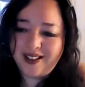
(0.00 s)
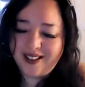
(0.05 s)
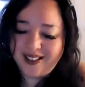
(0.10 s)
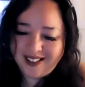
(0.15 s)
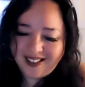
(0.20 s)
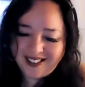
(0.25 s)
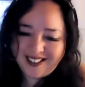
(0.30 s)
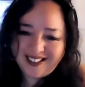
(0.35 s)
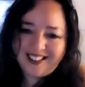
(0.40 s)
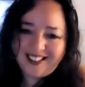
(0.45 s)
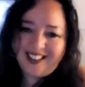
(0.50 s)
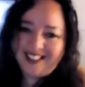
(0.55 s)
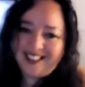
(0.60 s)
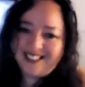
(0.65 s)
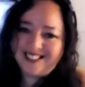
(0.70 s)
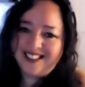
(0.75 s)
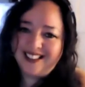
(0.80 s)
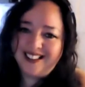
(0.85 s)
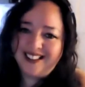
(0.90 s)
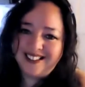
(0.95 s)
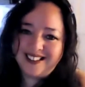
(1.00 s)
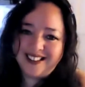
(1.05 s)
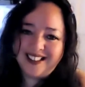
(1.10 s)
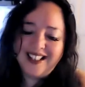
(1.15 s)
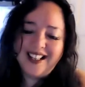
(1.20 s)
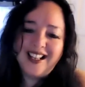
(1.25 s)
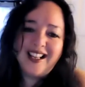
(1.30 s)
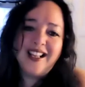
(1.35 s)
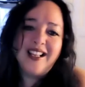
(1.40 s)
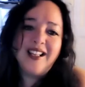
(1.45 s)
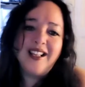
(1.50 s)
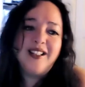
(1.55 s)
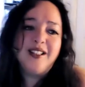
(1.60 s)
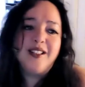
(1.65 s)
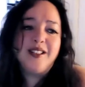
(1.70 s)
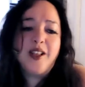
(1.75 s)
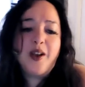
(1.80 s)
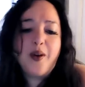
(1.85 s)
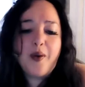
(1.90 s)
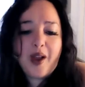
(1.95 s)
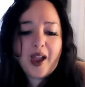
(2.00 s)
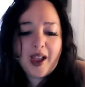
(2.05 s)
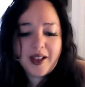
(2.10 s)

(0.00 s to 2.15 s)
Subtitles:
good. Excellent. So